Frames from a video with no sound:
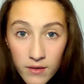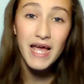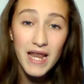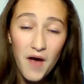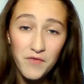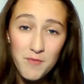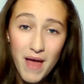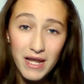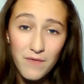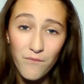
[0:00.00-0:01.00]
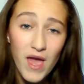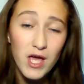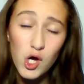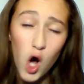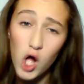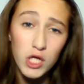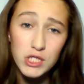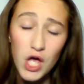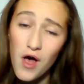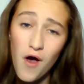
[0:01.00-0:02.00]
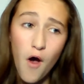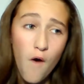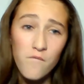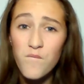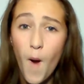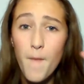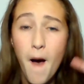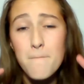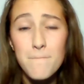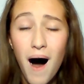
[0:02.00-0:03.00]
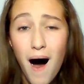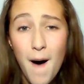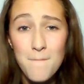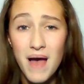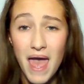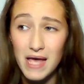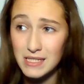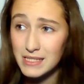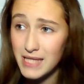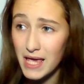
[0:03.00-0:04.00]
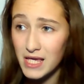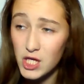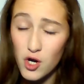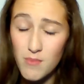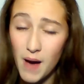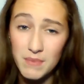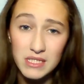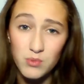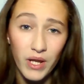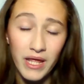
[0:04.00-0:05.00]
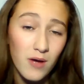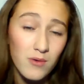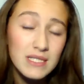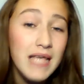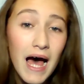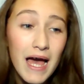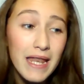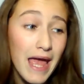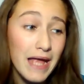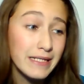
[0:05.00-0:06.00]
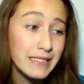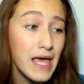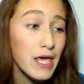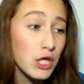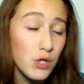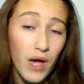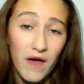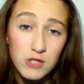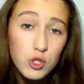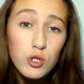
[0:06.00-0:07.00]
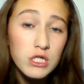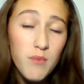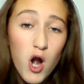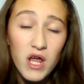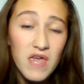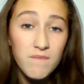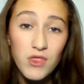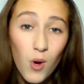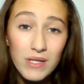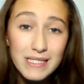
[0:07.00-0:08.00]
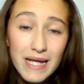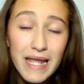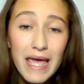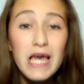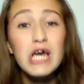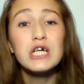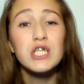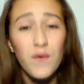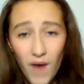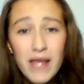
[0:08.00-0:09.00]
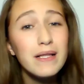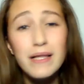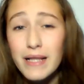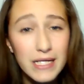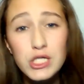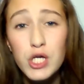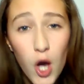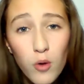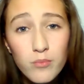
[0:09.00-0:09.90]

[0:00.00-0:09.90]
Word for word: And after many fake calls from mom and saying your mom is waiting outside and saying you have school tomorrow even though it's Sunday, she finally lets you go